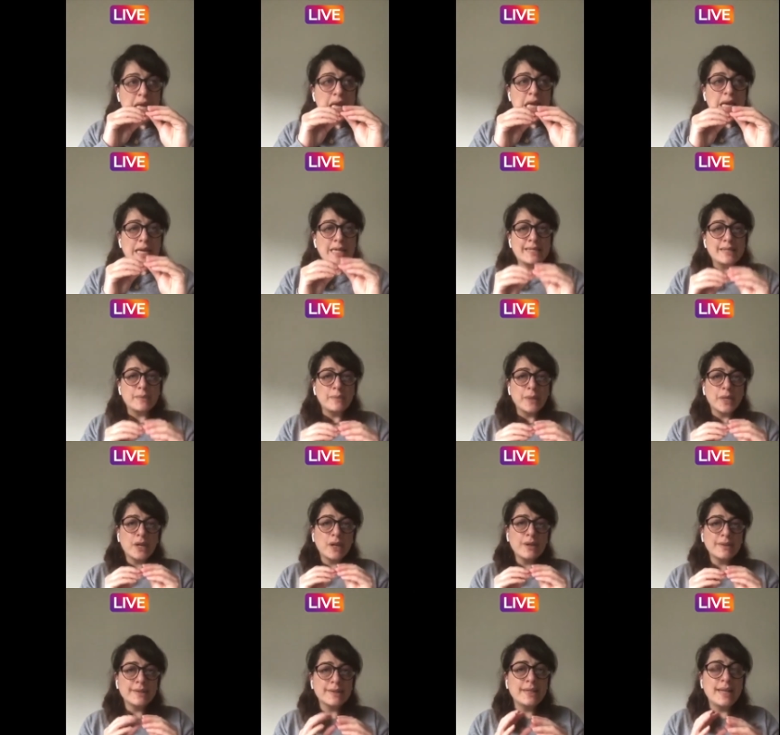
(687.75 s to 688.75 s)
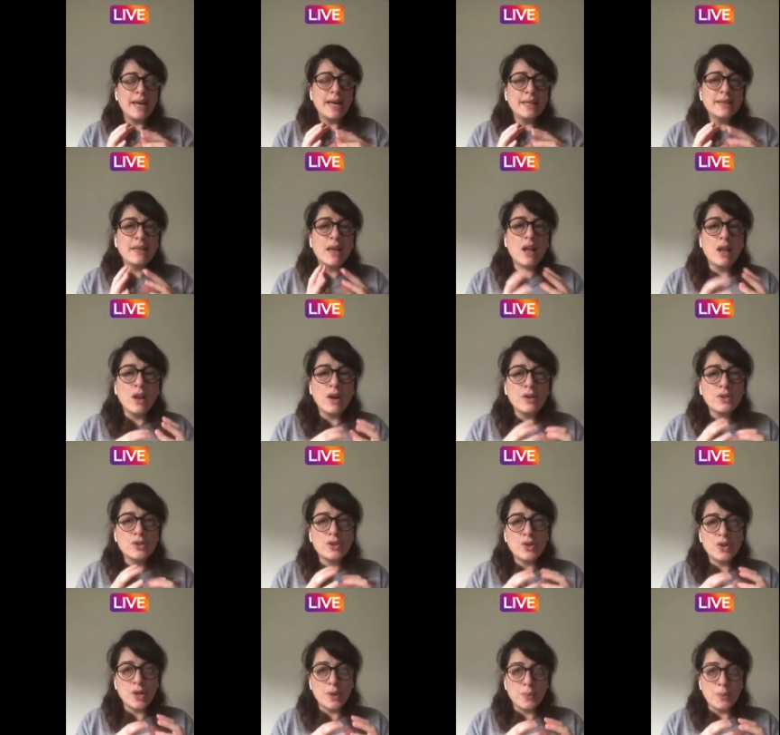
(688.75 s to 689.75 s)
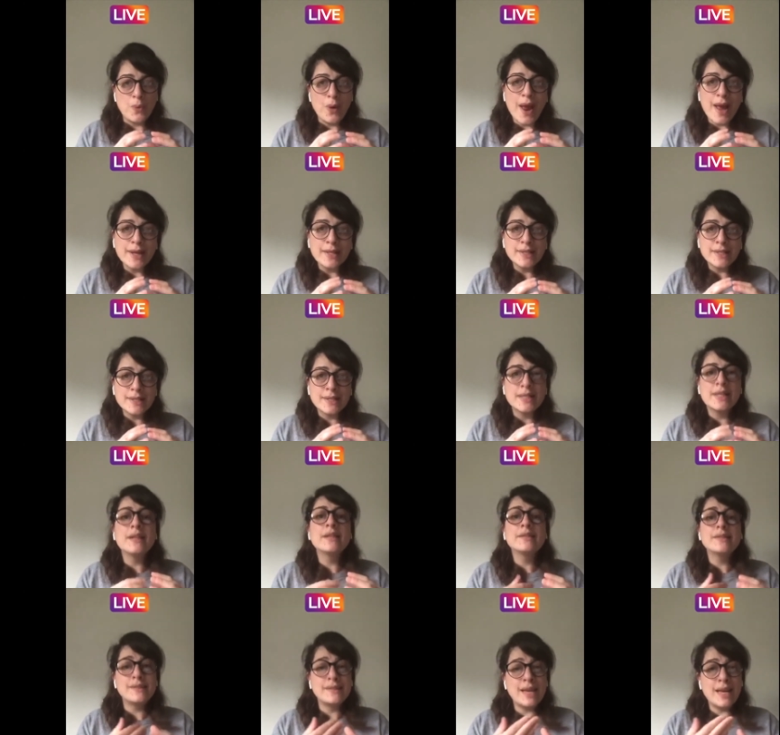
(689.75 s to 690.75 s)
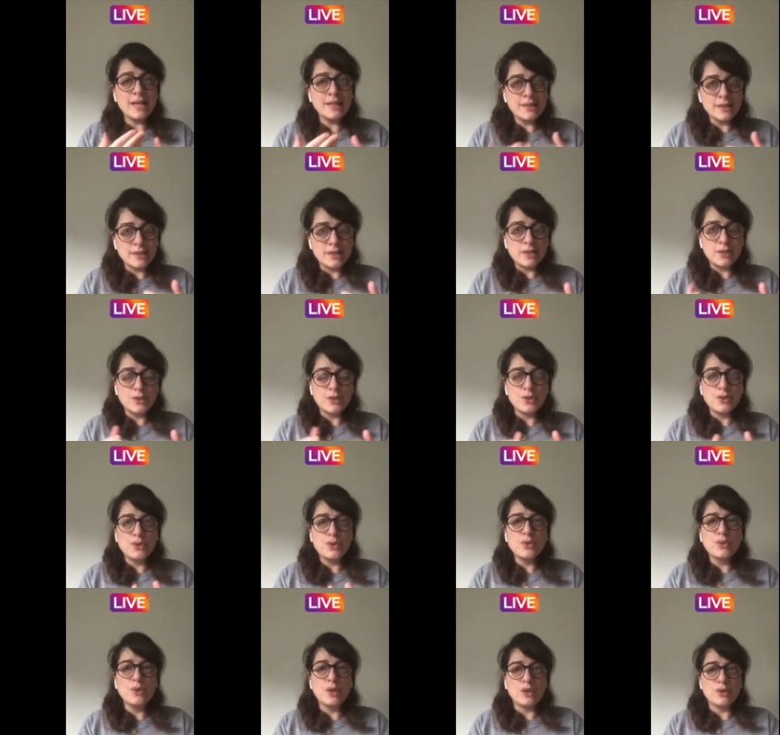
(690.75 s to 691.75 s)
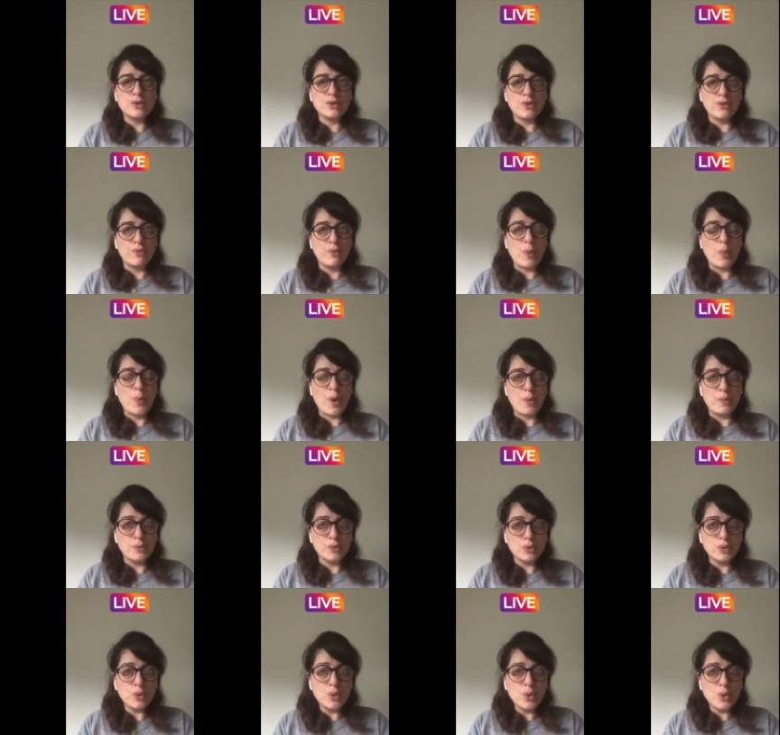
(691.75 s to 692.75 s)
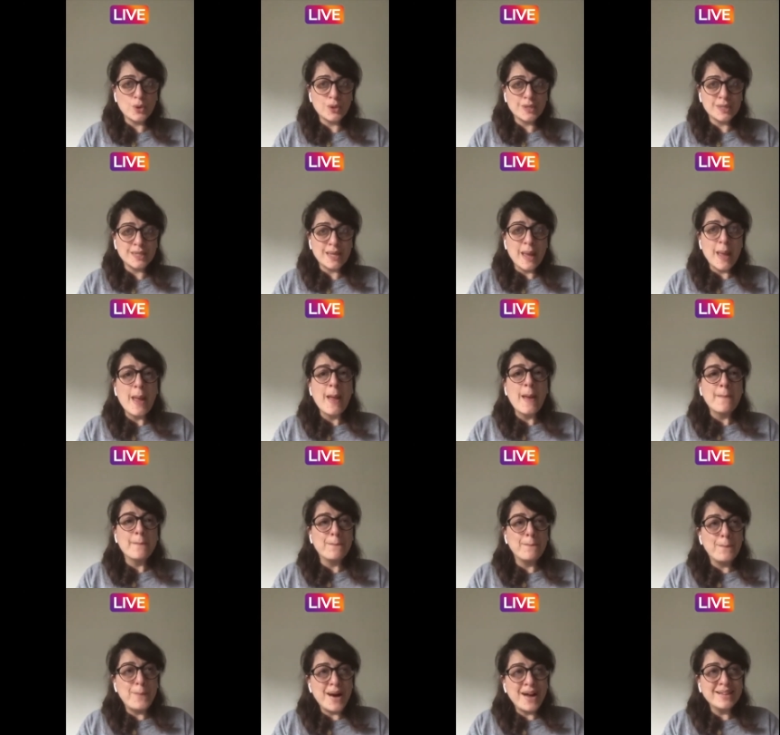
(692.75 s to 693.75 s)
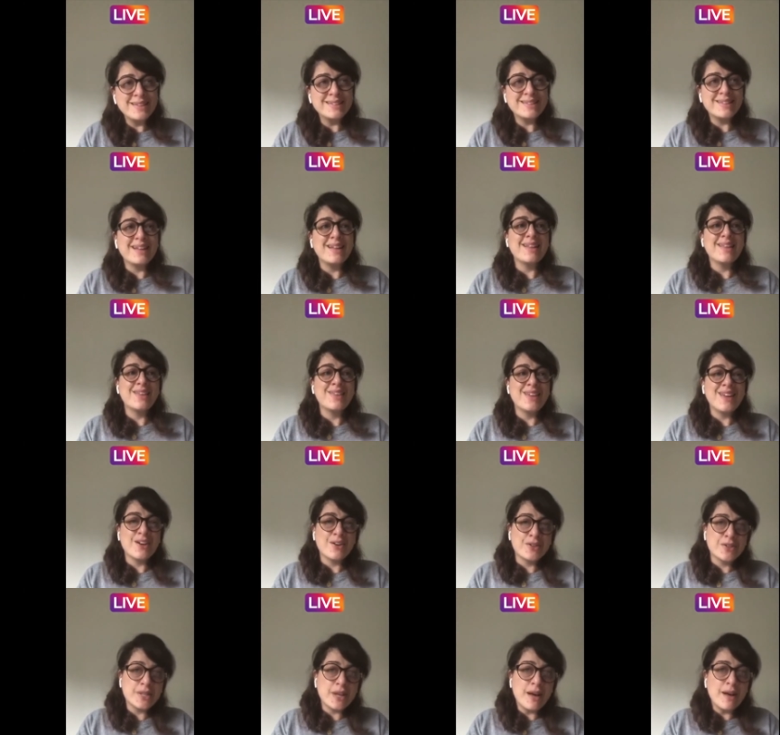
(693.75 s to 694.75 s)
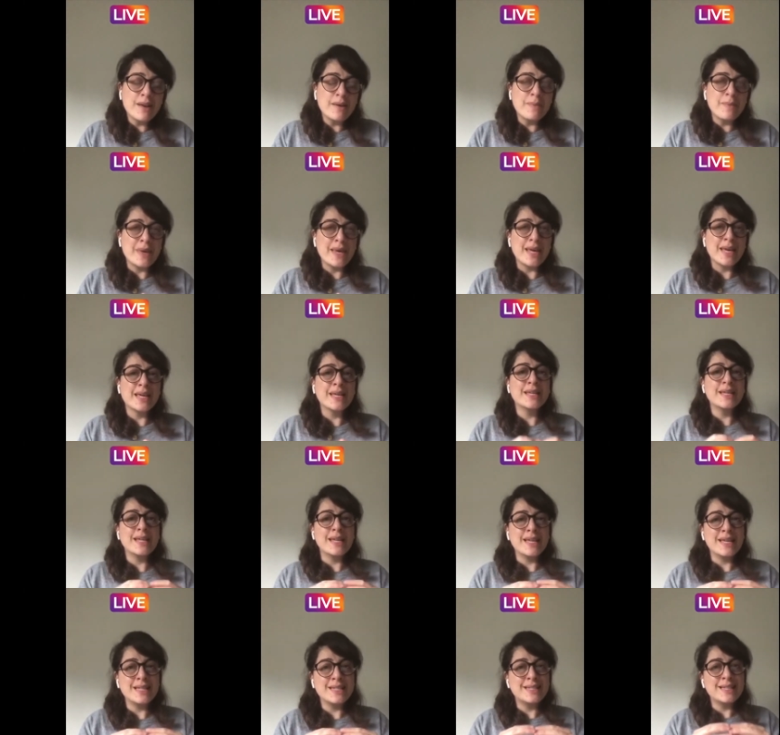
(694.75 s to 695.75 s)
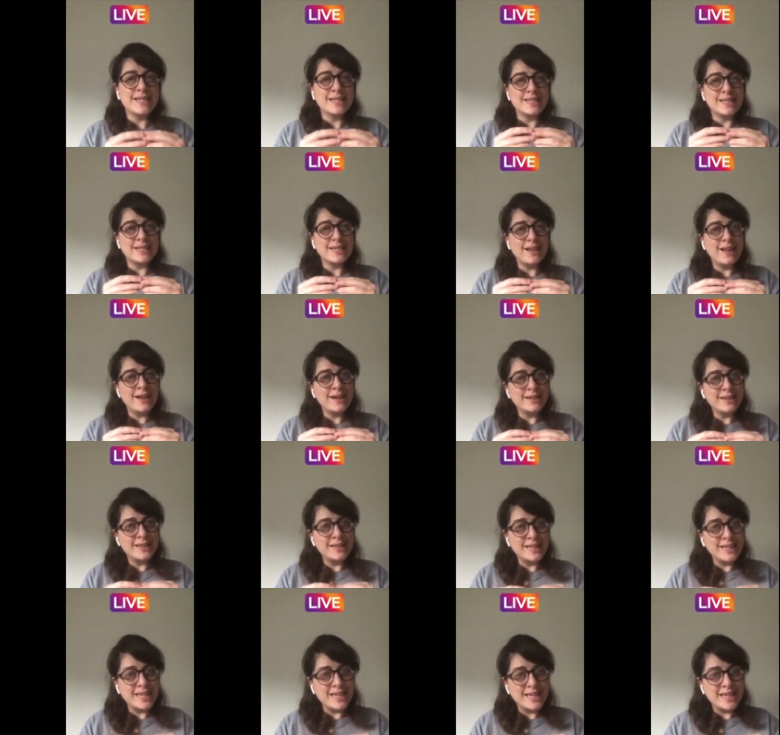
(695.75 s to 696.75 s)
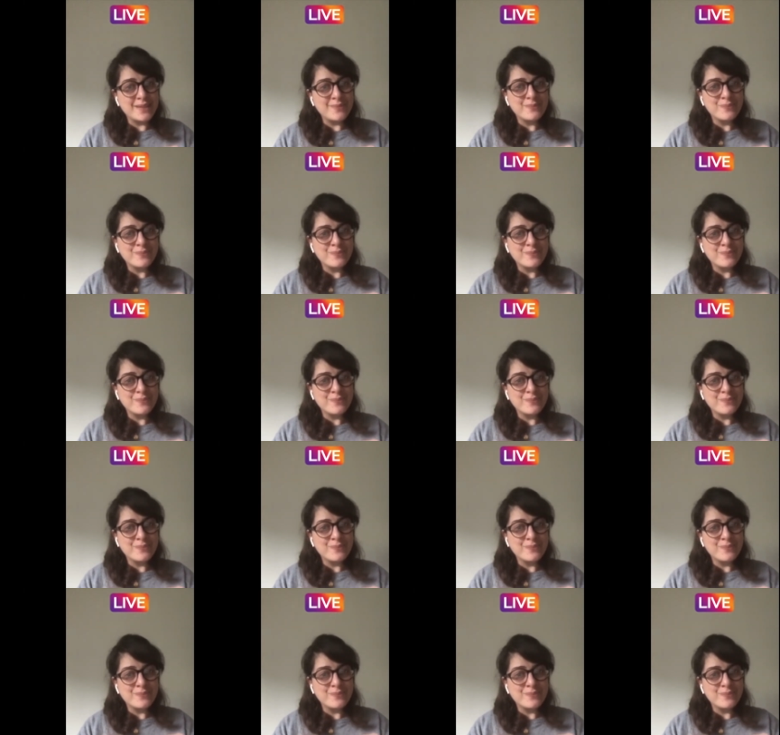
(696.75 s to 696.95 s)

It's because that luxury brands tend to do lots of pop-up stores, but their timing is slightly